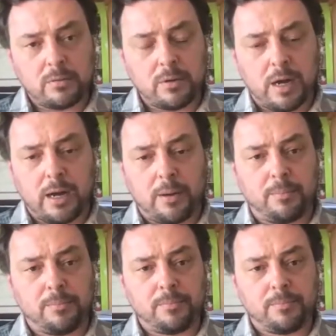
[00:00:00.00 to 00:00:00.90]

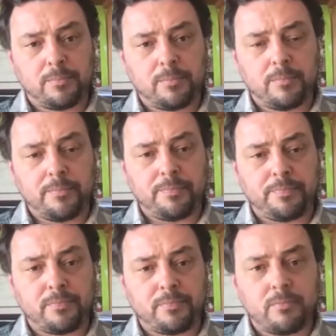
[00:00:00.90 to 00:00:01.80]
Um,
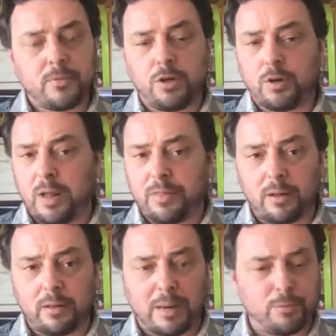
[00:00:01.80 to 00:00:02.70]
you know, I think a
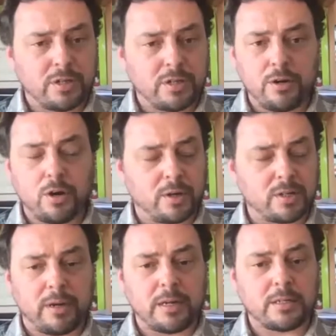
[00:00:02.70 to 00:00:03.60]
lot of people would say, no, it doesn't
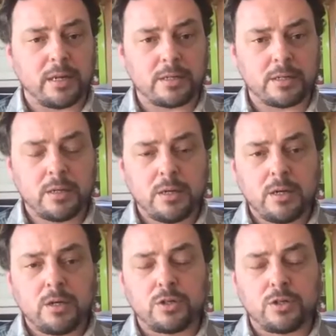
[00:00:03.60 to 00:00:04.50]
make sense.
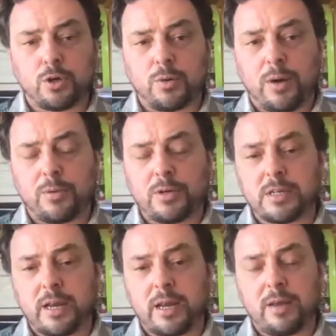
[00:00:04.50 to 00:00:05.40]
So I would
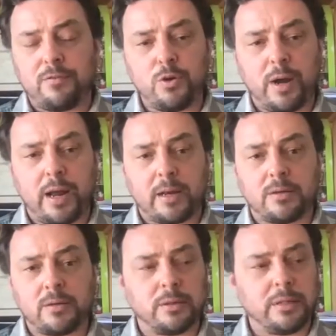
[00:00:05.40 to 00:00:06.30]
say if you had
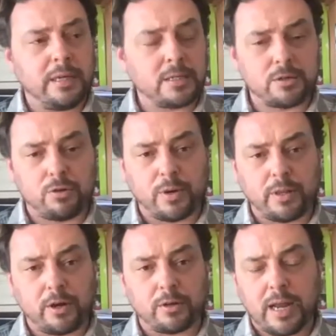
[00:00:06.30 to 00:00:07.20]
leeks growing
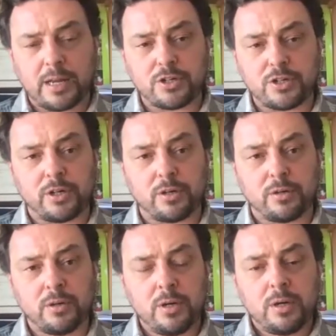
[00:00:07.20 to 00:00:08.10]
there last
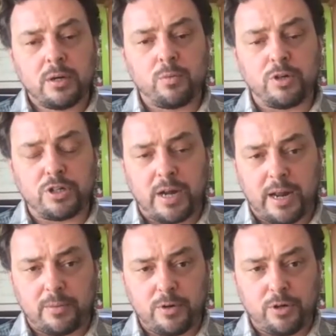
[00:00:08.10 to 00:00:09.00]
year, which
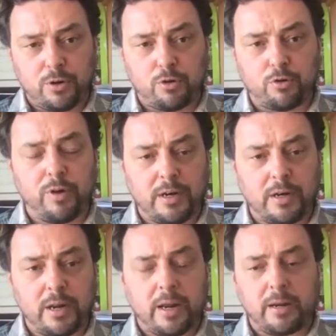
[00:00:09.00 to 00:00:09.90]
had you know created
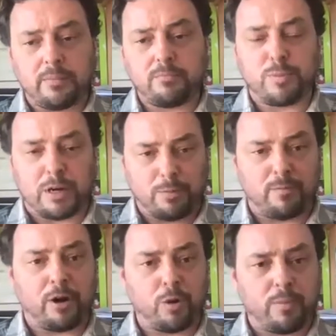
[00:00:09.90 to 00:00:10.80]
a spectrum of
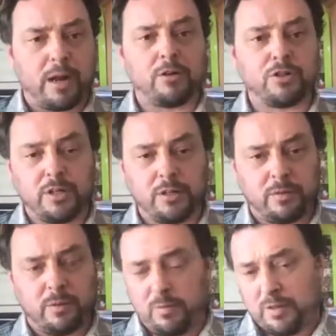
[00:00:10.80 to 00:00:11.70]
microbiology
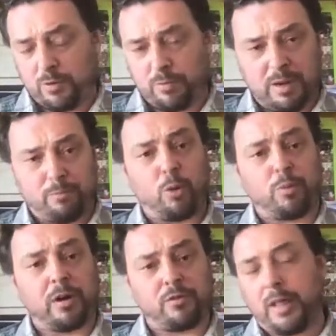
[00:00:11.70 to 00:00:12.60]
that would be
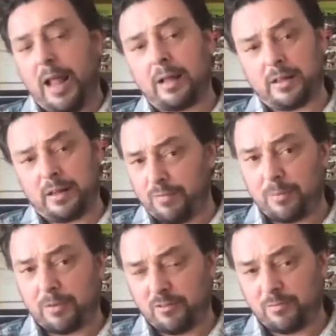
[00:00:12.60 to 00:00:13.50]
appropriate for the allium
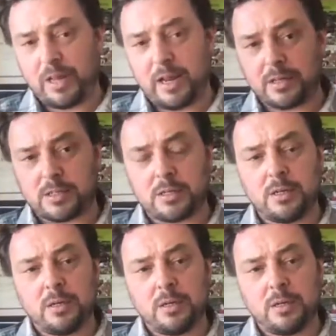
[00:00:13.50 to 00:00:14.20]
family of plants,